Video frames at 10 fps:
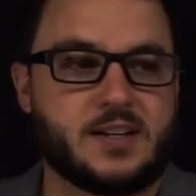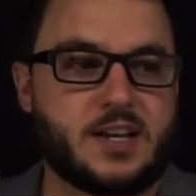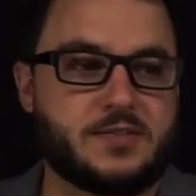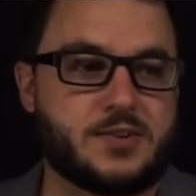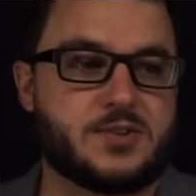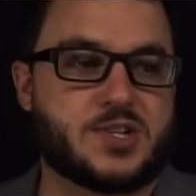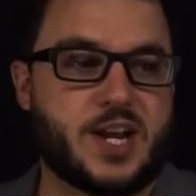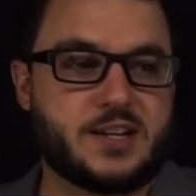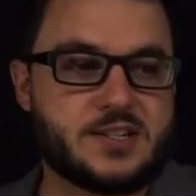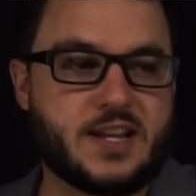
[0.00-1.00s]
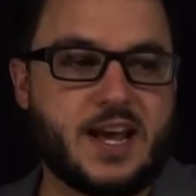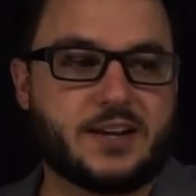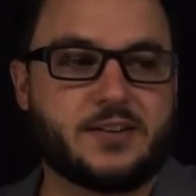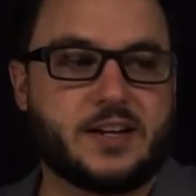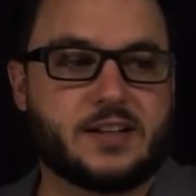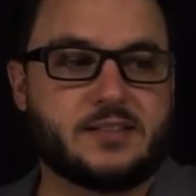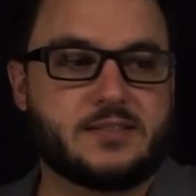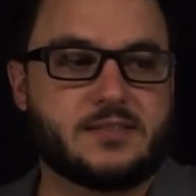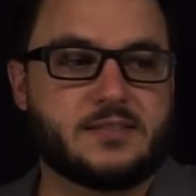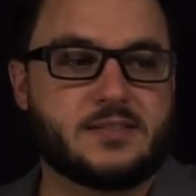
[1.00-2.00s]
If you change that aggregate
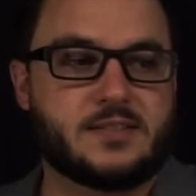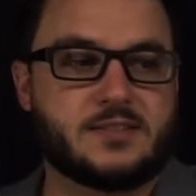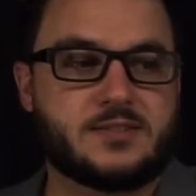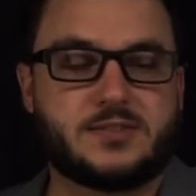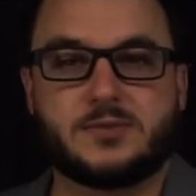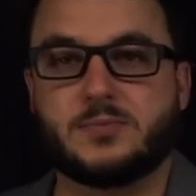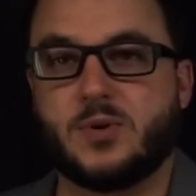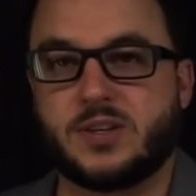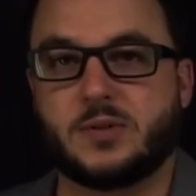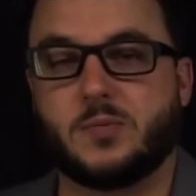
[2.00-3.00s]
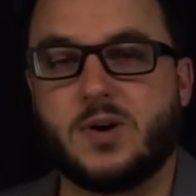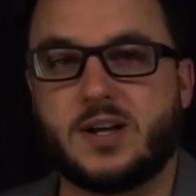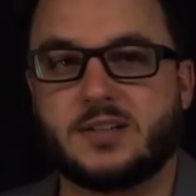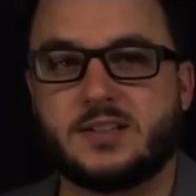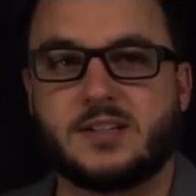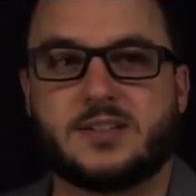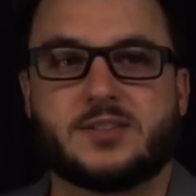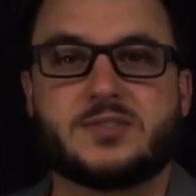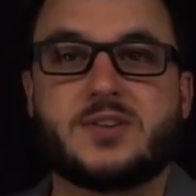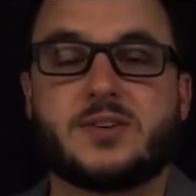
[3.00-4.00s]
to more than one,
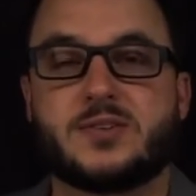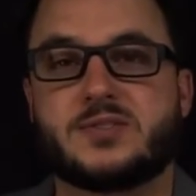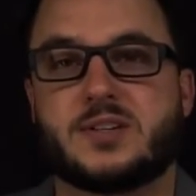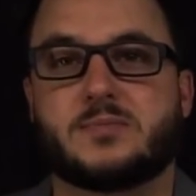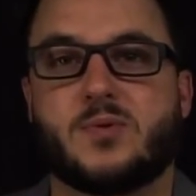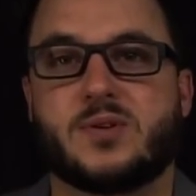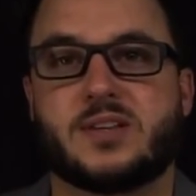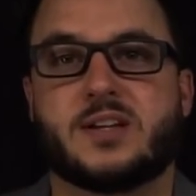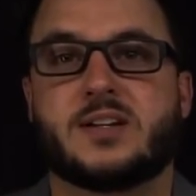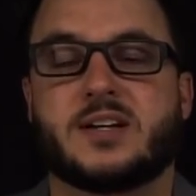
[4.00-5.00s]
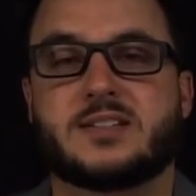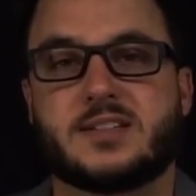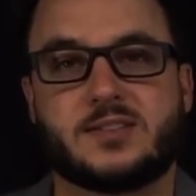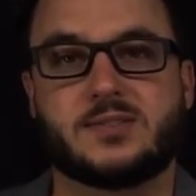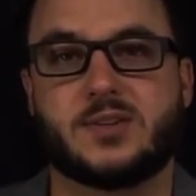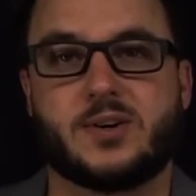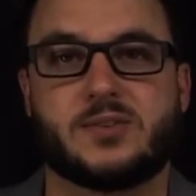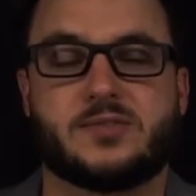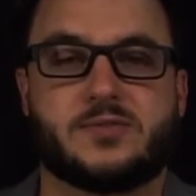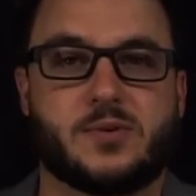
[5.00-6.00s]
you'll start using more than a single
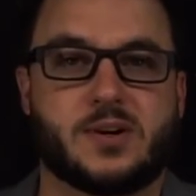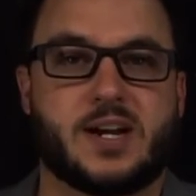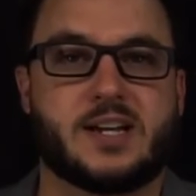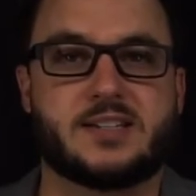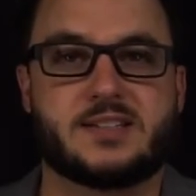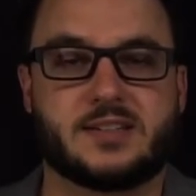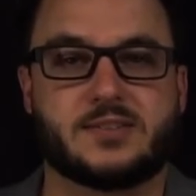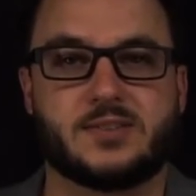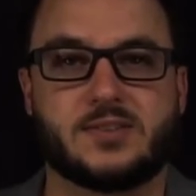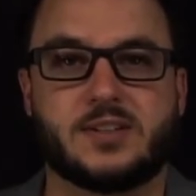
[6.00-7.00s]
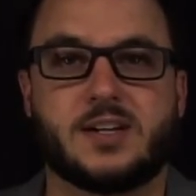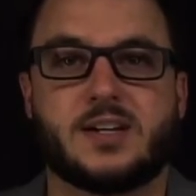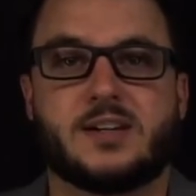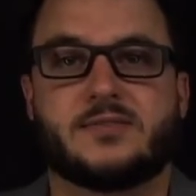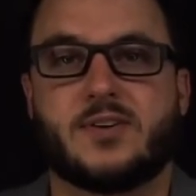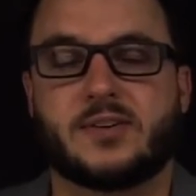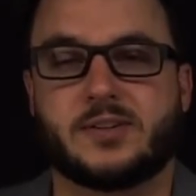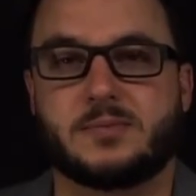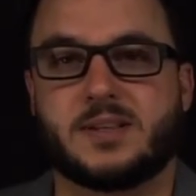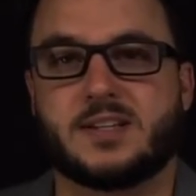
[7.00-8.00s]
node for a single
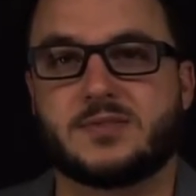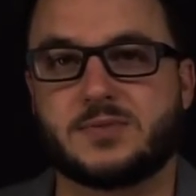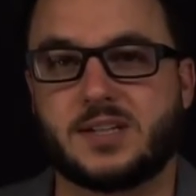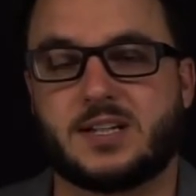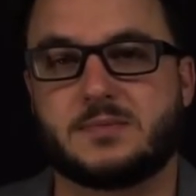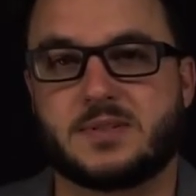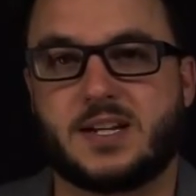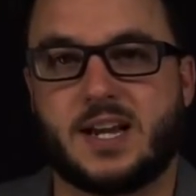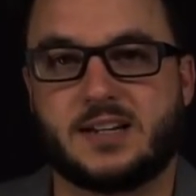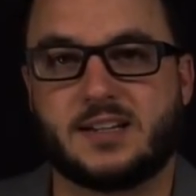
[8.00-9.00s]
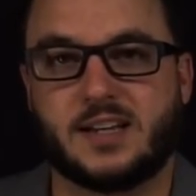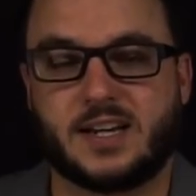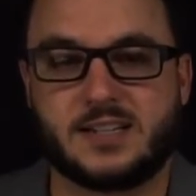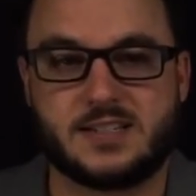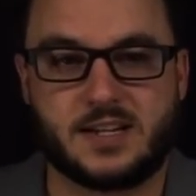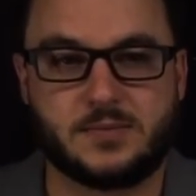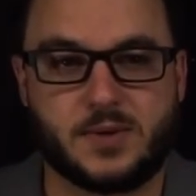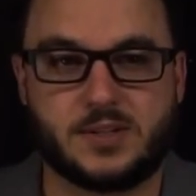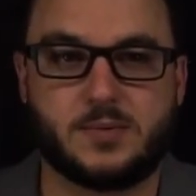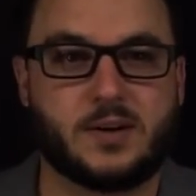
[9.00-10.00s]
volume. And this really comes in handy, like I said,
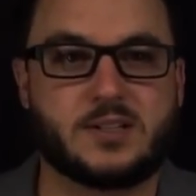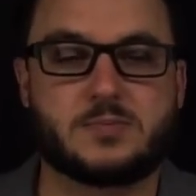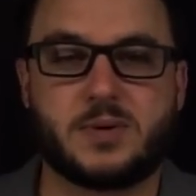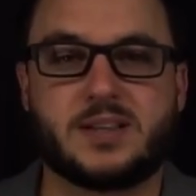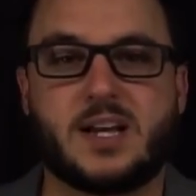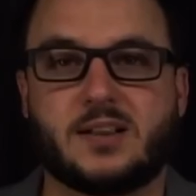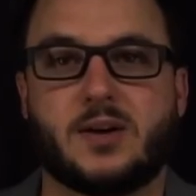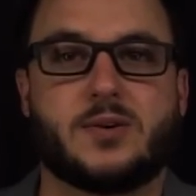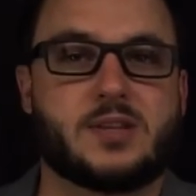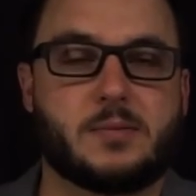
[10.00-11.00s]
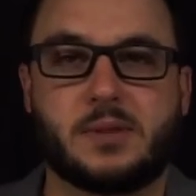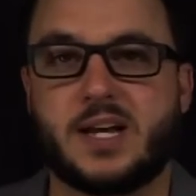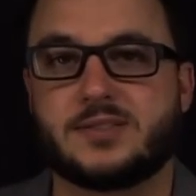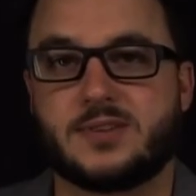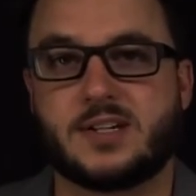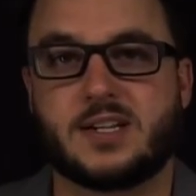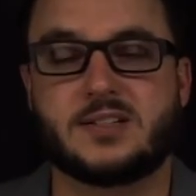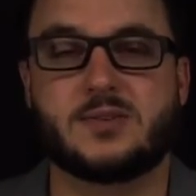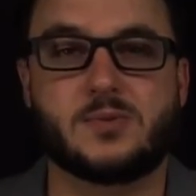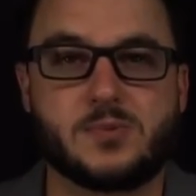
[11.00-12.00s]
when you want to spread that load, that blast
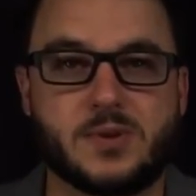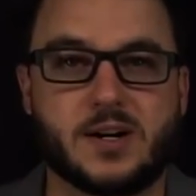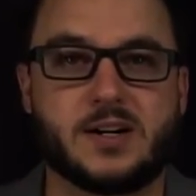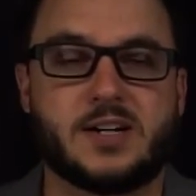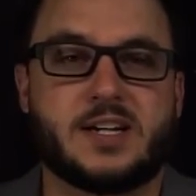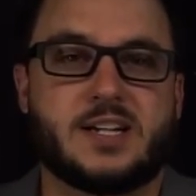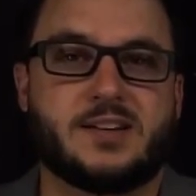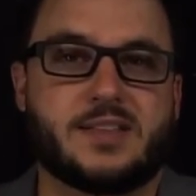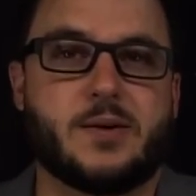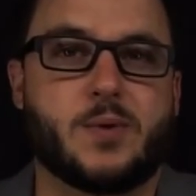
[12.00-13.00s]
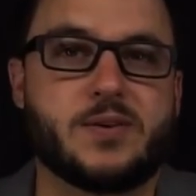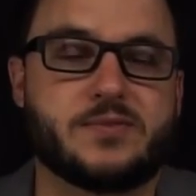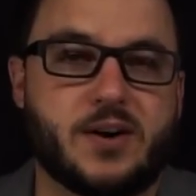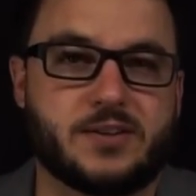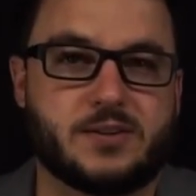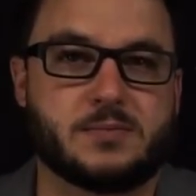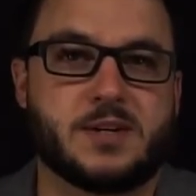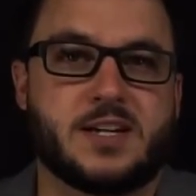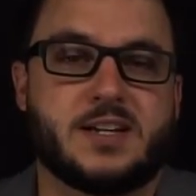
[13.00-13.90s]
radius, or if that one volume